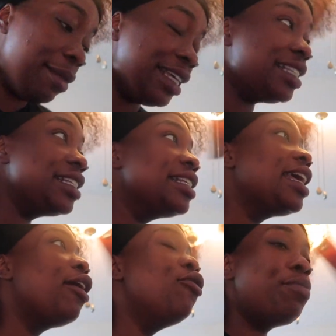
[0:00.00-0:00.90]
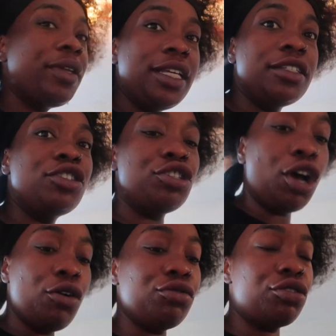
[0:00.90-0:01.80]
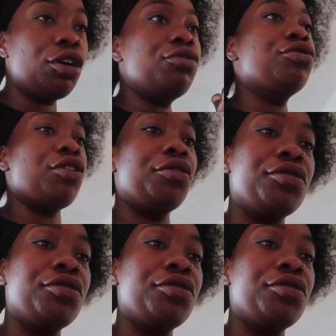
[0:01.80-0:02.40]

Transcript: my scalp is so so so